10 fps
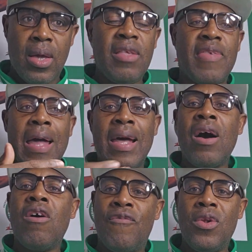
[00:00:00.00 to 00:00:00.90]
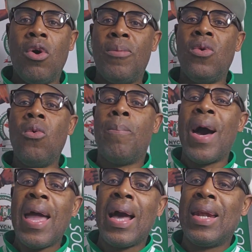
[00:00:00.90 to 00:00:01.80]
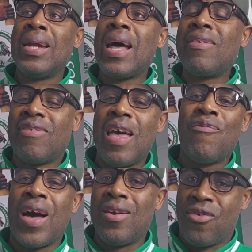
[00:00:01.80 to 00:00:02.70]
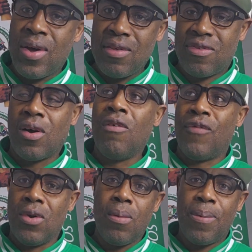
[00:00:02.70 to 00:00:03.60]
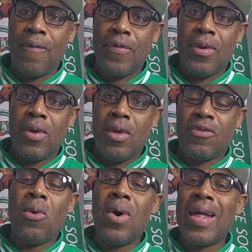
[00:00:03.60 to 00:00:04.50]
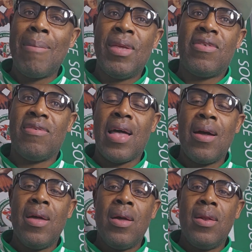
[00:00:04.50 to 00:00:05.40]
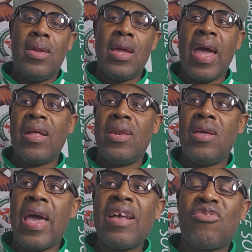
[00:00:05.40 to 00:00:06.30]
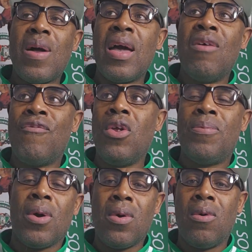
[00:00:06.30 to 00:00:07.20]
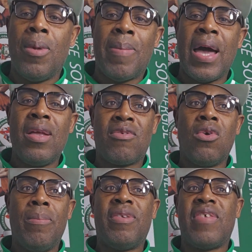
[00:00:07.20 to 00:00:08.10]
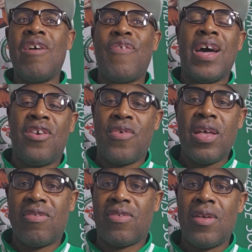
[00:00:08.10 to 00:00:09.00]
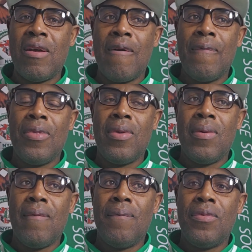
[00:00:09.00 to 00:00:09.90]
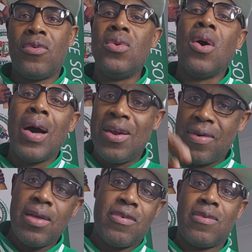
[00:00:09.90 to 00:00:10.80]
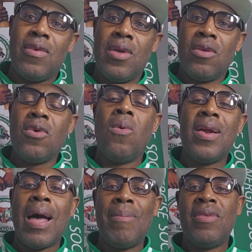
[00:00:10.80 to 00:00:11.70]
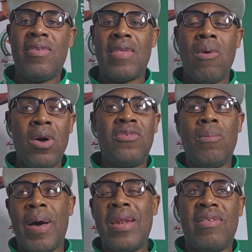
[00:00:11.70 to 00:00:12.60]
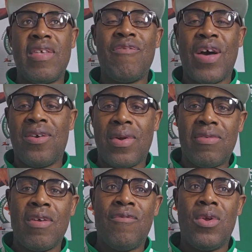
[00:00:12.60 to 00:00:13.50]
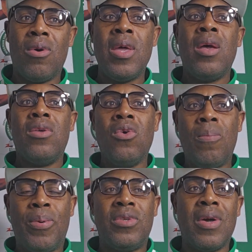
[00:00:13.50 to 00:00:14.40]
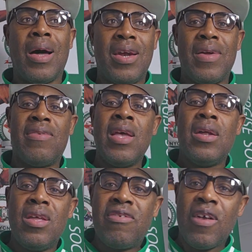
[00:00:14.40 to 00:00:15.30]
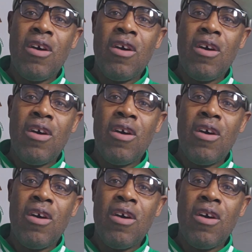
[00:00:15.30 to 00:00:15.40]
Inside that envelope, you buy another self-addressed envelope. So what that means is that the extra envelope you're going to be buying is going to be self-addressed to your address. So what that means is that once you buy the self-addressed envelope, you put your address. This